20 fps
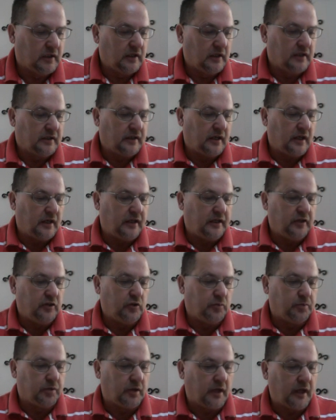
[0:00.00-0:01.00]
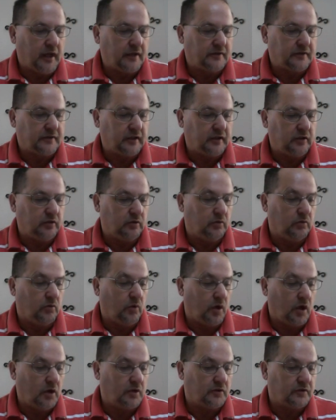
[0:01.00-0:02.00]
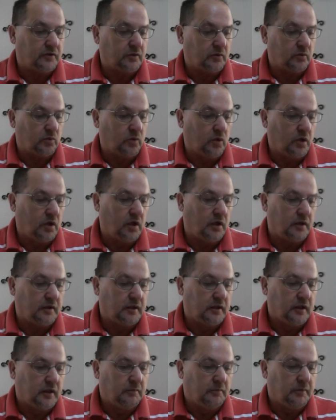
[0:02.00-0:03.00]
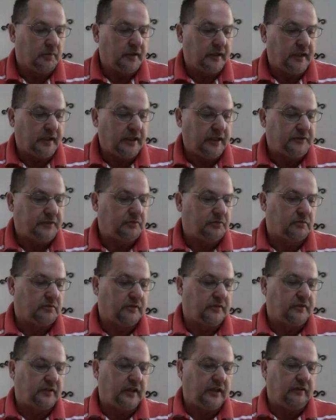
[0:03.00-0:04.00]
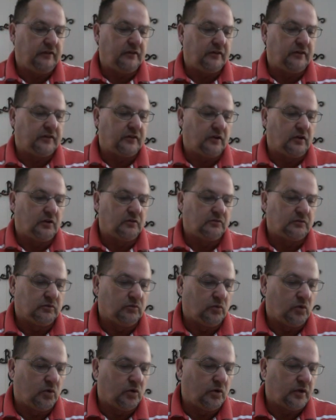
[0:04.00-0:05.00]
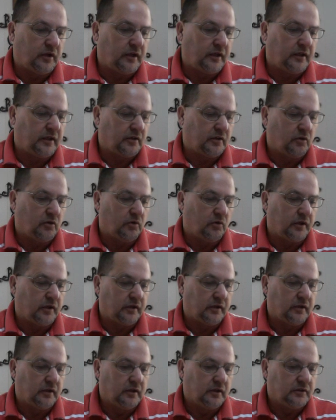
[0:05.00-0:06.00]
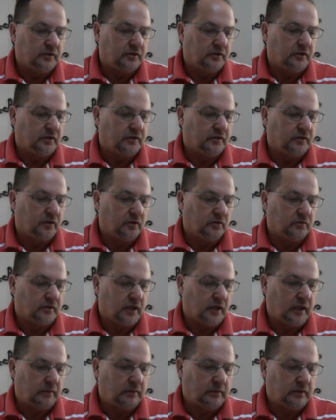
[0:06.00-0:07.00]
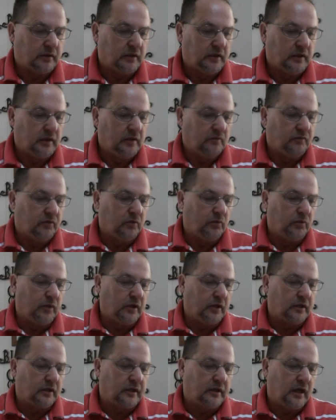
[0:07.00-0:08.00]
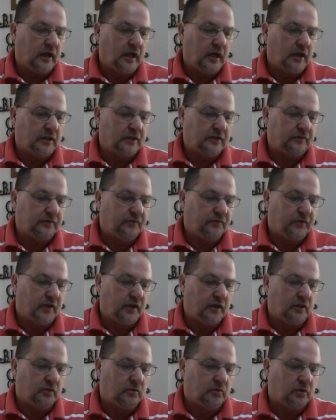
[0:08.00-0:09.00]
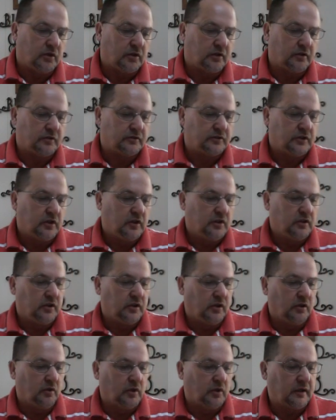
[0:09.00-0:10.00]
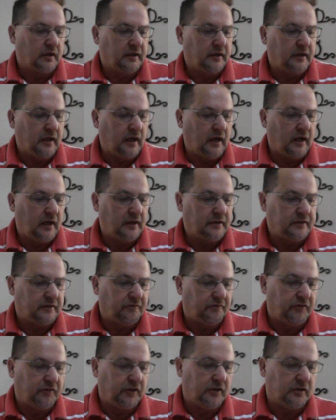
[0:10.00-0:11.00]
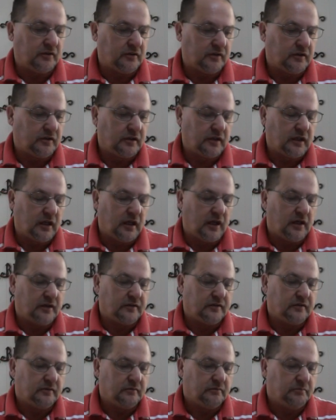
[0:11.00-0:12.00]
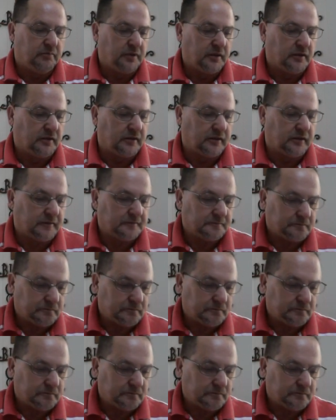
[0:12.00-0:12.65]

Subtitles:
Now he who plants and he who waters are one, but each will receive his own reward and according to his own labor. For we are God's fellow workers. You are God's field, God's building.